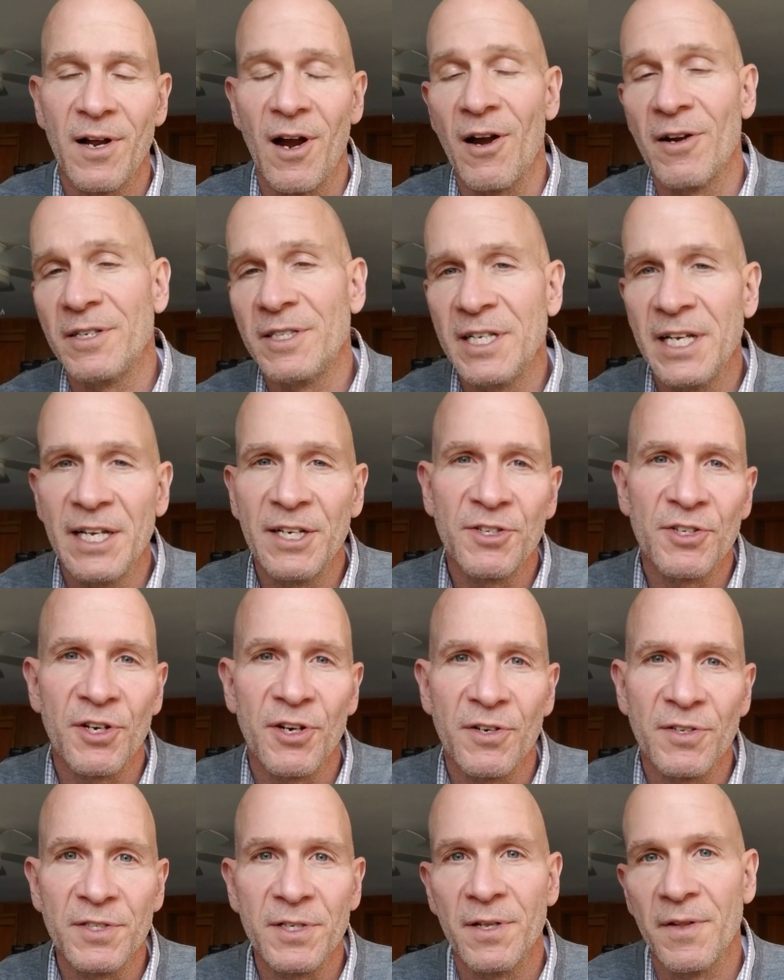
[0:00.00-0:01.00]
our
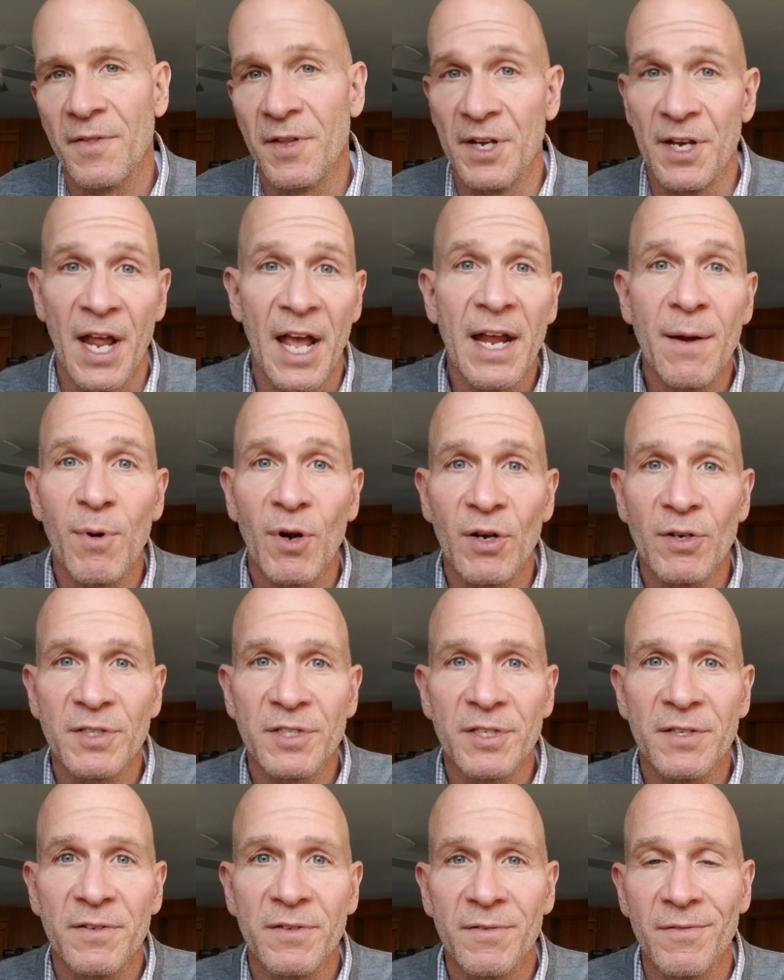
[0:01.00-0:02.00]
teachers, the
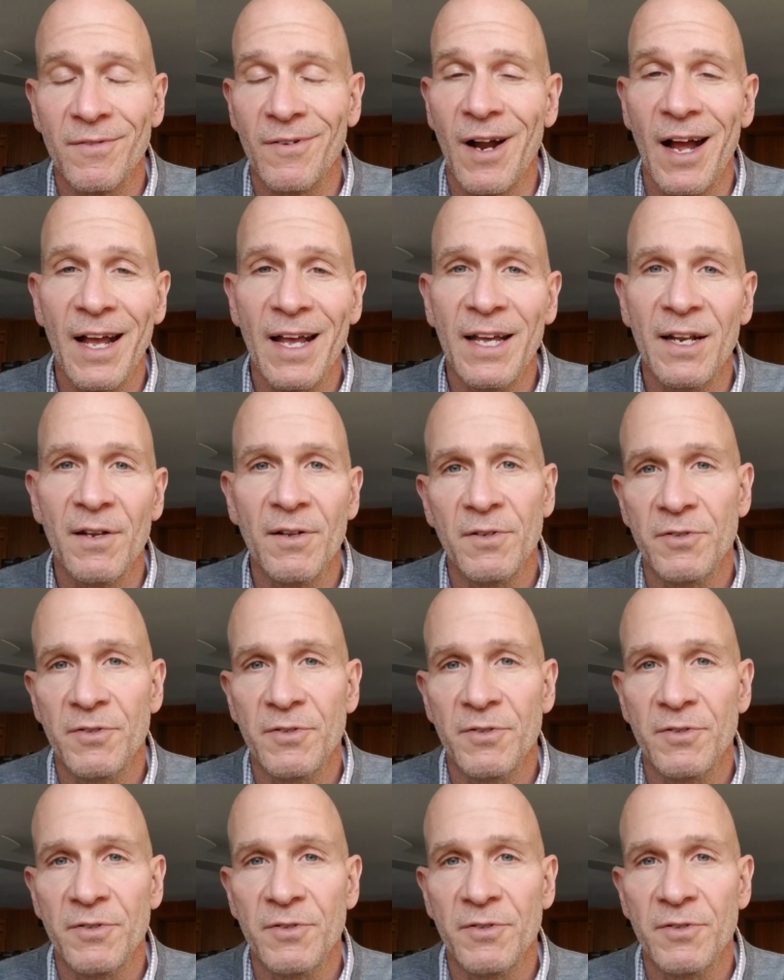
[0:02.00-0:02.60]
neighbors, right?